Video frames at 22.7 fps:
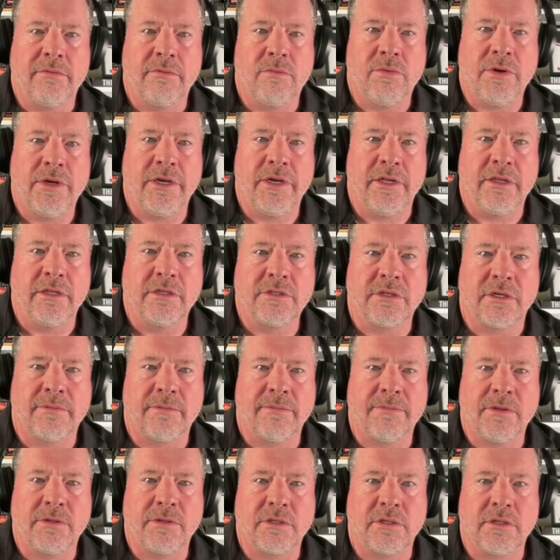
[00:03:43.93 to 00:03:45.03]
Wendy, there's a
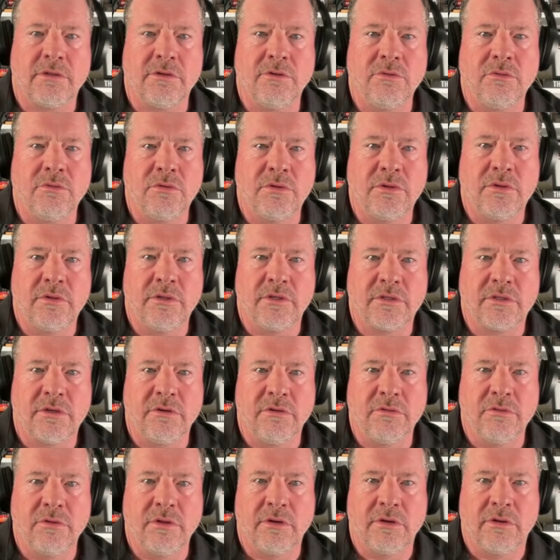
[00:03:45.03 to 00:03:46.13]

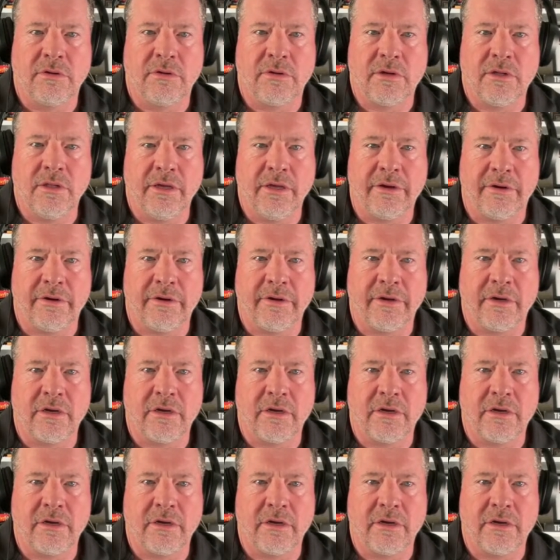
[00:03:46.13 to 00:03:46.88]
new little clicker here.